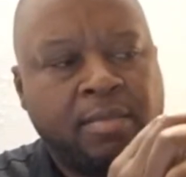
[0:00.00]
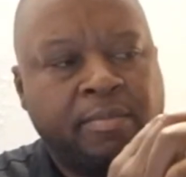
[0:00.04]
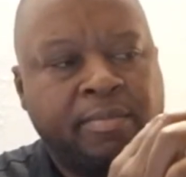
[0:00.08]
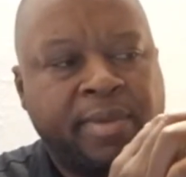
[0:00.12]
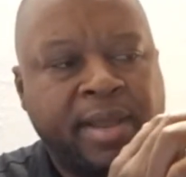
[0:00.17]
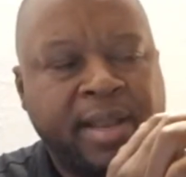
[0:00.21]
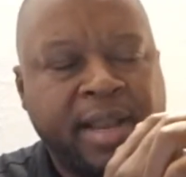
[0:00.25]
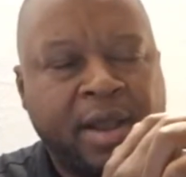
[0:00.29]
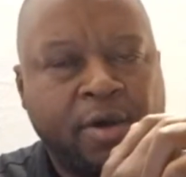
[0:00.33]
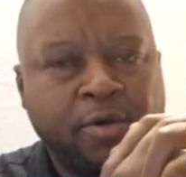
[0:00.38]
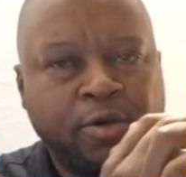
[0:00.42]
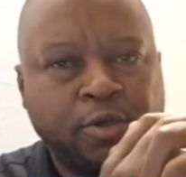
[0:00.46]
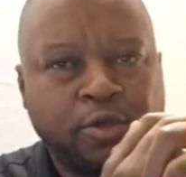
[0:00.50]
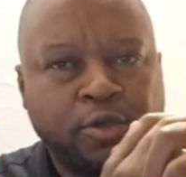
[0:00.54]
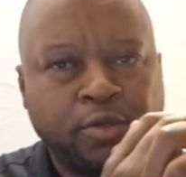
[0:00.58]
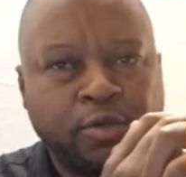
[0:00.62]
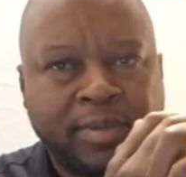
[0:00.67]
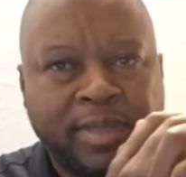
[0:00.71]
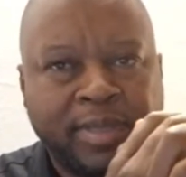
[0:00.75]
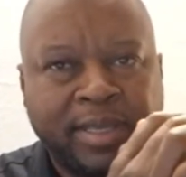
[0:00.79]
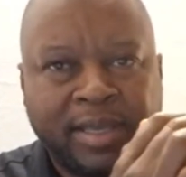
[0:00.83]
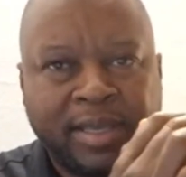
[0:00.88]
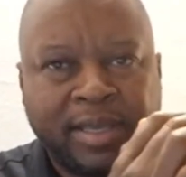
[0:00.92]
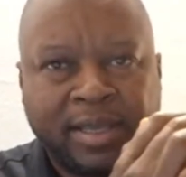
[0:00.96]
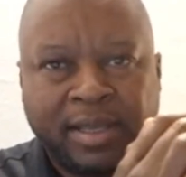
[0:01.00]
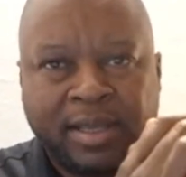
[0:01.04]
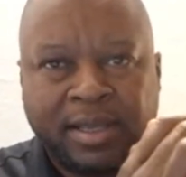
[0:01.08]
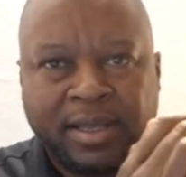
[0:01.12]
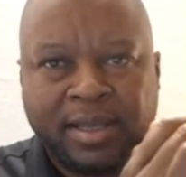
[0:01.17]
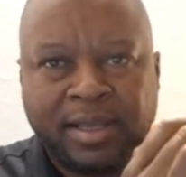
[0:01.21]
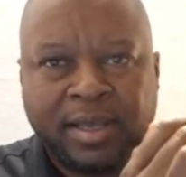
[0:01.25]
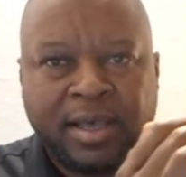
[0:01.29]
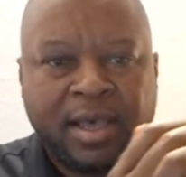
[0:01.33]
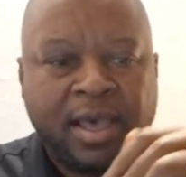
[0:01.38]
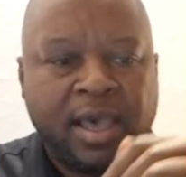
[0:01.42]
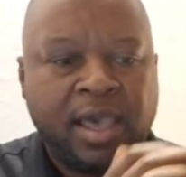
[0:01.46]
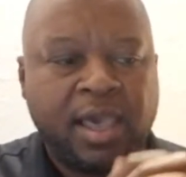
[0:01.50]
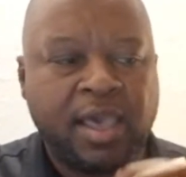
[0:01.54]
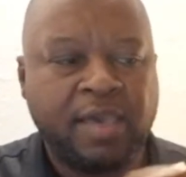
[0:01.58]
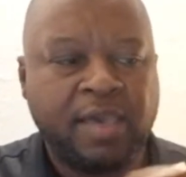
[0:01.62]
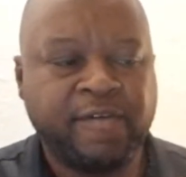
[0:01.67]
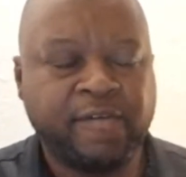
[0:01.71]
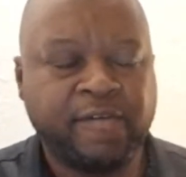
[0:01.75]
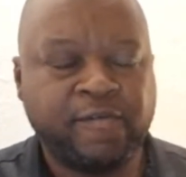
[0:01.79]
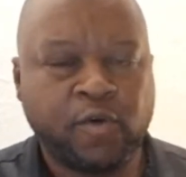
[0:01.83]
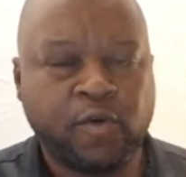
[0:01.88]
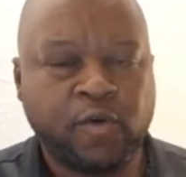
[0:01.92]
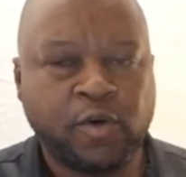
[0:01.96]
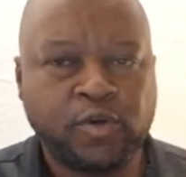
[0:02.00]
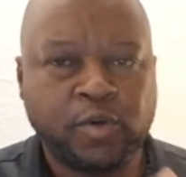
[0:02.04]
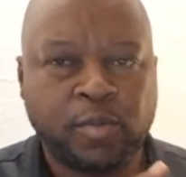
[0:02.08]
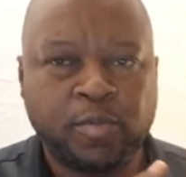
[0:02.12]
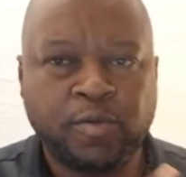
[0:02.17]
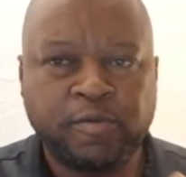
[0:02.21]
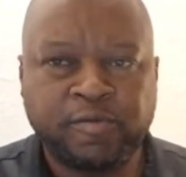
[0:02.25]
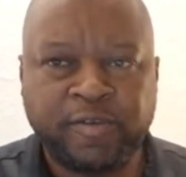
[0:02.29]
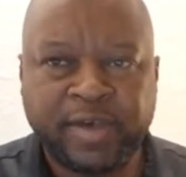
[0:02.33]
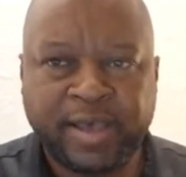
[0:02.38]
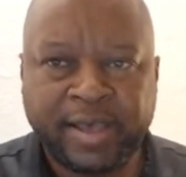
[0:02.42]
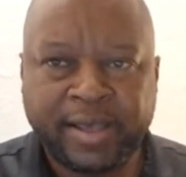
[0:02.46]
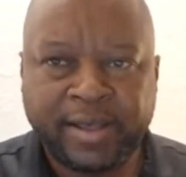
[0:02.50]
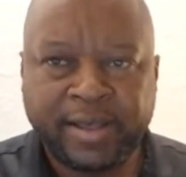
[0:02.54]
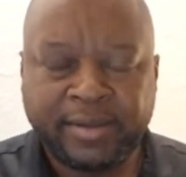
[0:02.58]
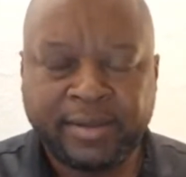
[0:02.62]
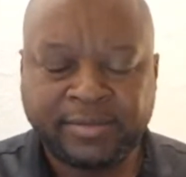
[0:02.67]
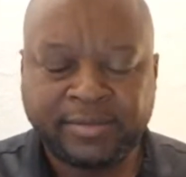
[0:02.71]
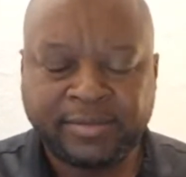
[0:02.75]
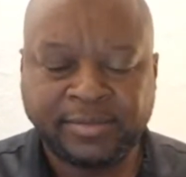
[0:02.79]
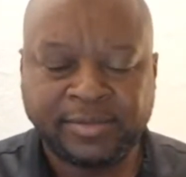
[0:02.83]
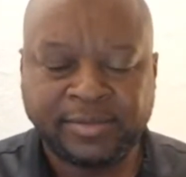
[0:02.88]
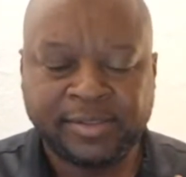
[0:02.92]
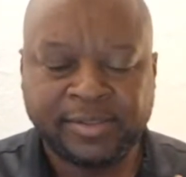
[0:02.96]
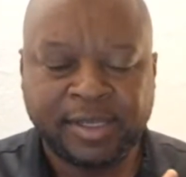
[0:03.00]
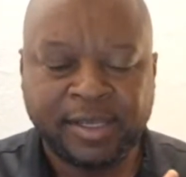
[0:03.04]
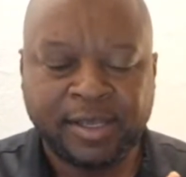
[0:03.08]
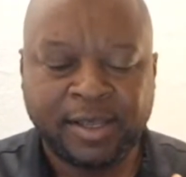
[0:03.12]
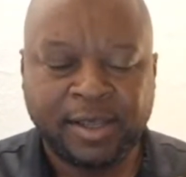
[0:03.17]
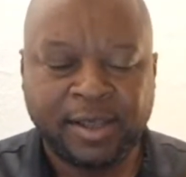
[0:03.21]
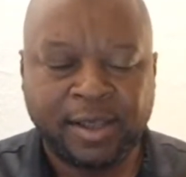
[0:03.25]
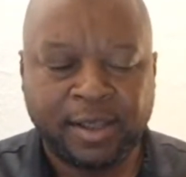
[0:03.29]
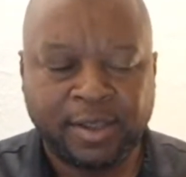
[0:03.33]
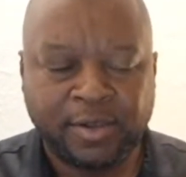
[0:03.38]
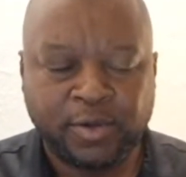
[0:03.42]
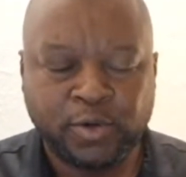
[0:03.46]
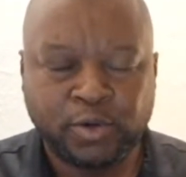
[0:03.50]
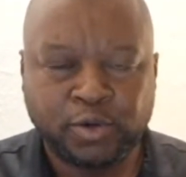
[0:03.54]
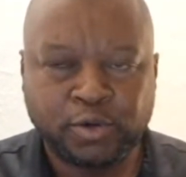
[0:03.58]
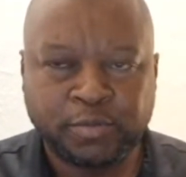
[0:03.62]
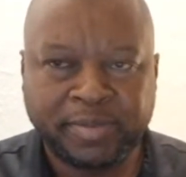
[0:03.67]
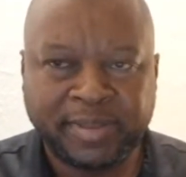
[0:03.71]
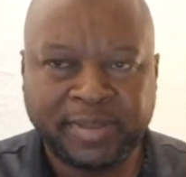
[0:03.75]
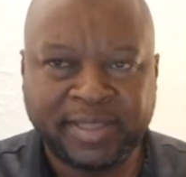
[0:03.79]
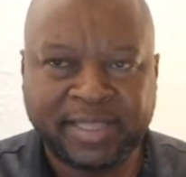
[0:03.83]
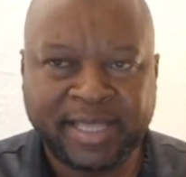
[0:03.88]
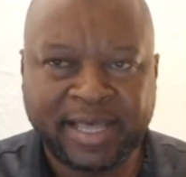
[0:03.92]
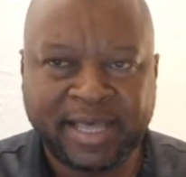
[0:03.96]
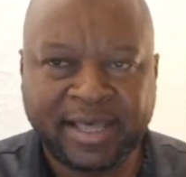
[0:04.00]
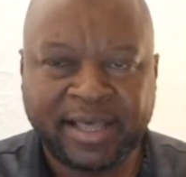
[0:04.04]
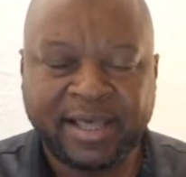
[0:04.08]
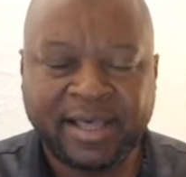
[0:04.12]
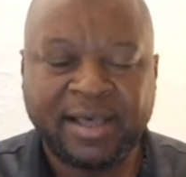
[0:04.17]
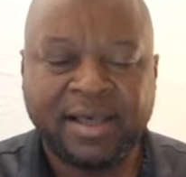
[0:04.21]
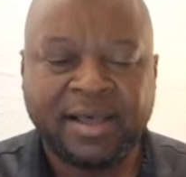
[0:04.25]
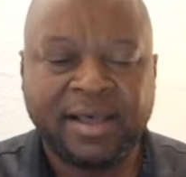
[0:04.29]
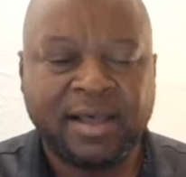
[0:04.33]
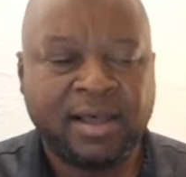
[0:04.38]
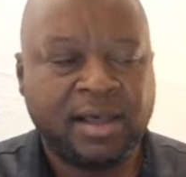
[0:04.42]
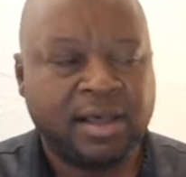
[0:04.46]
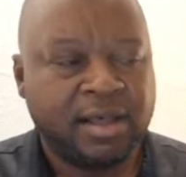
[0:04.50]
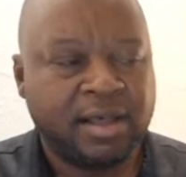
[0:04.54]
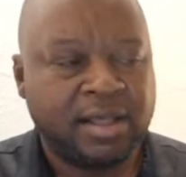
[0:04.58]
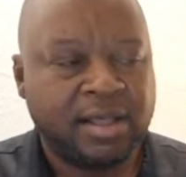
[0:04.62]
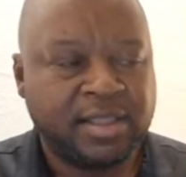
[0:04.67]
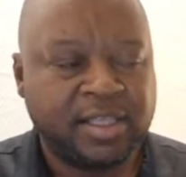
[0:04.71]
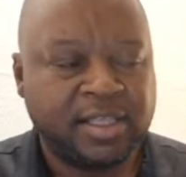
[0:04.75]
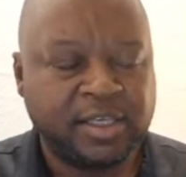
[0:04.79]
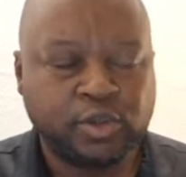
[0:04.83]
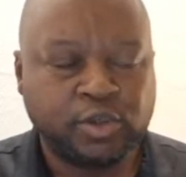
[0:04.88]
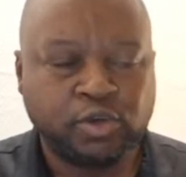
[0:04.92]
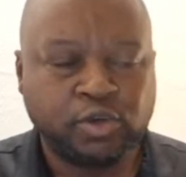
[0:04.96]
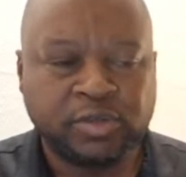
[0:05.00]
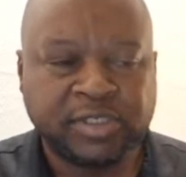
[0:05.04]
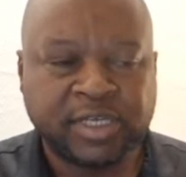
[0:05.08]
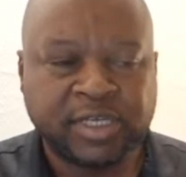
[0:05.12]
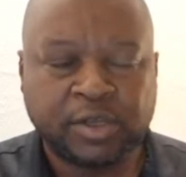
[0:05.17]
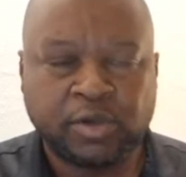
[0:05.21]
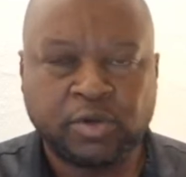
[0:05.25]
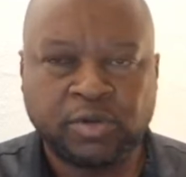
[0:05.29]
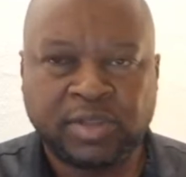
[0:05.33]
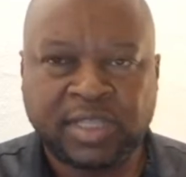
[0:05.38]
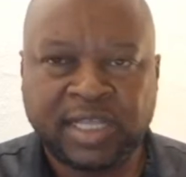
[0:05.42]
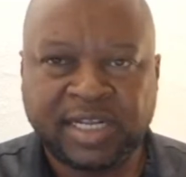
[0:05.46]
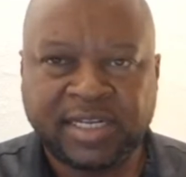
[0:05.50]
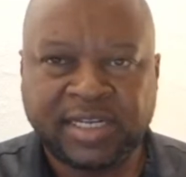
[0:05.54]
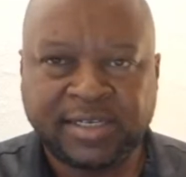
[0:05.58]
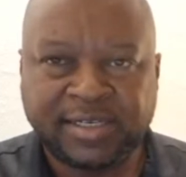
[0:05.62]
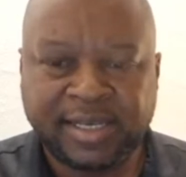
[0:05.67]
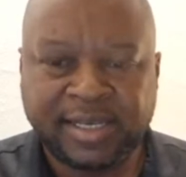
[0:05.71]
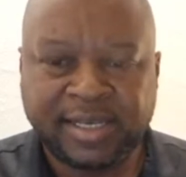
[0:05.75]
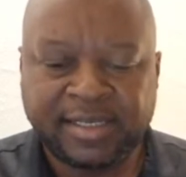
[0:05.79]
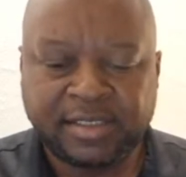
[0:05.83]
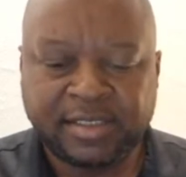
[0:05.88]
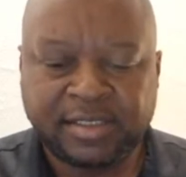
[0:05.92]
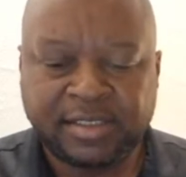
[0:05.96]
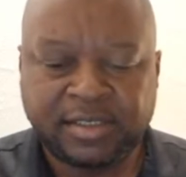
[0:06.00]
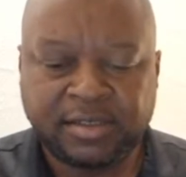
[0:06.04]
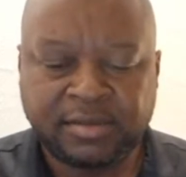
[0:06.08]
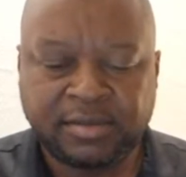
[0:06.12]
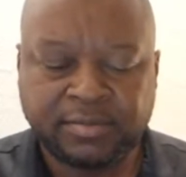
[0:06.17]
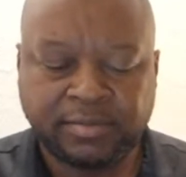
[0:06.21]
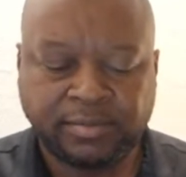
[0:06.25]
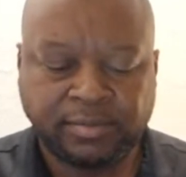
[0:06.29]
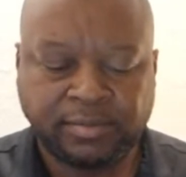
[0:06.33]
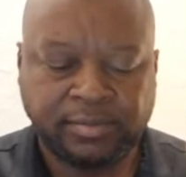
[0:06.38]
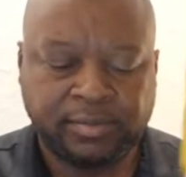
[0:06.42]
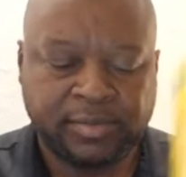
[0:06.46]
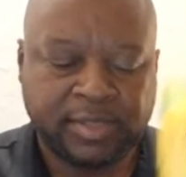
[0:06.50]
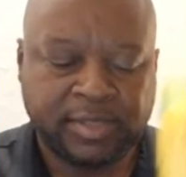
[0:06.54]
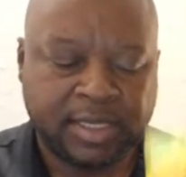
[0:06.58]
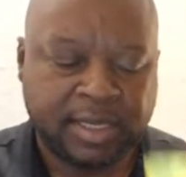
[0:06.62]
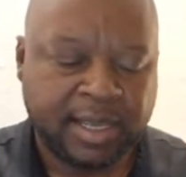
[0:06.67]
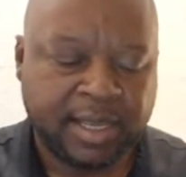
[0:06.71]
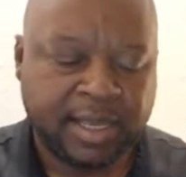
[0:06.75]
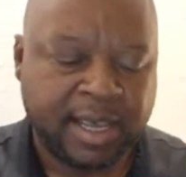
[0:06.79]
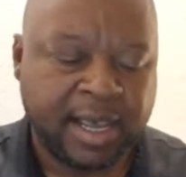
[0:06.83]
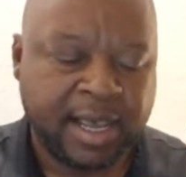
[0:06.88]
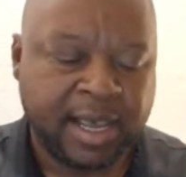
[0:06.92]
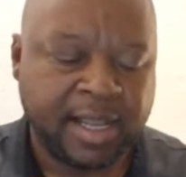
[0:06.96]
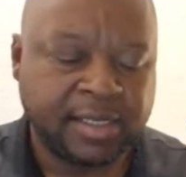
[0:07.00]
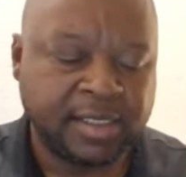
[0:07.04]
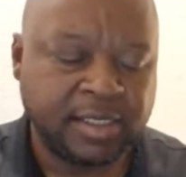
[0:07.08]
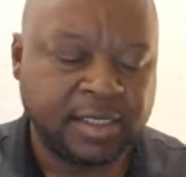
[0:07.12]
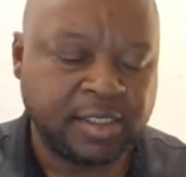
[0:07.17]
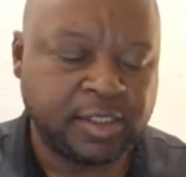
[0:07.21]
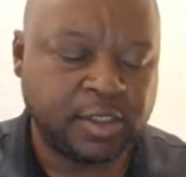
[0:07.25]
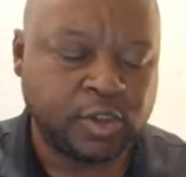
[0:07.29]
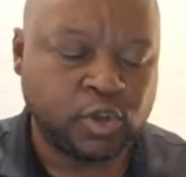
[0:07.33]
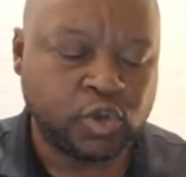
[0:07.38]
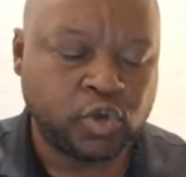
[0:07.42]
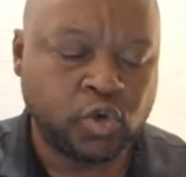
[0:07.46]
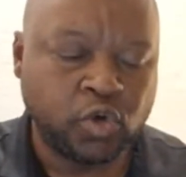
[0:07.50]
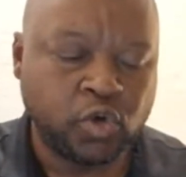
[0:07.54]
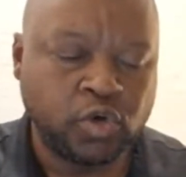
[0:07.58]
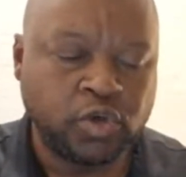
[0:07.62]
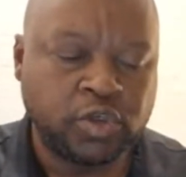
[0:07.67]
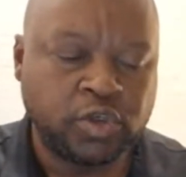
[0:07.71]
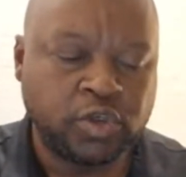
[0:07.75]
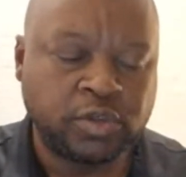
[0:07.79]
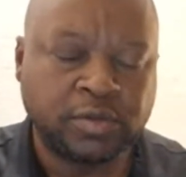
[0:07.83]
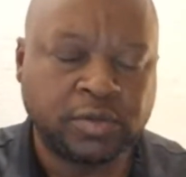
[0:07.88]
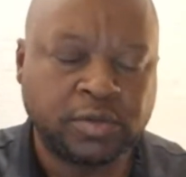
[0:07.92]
By now you should be here. If you've got your Move, you should be there. This should take you 30 days, and it is good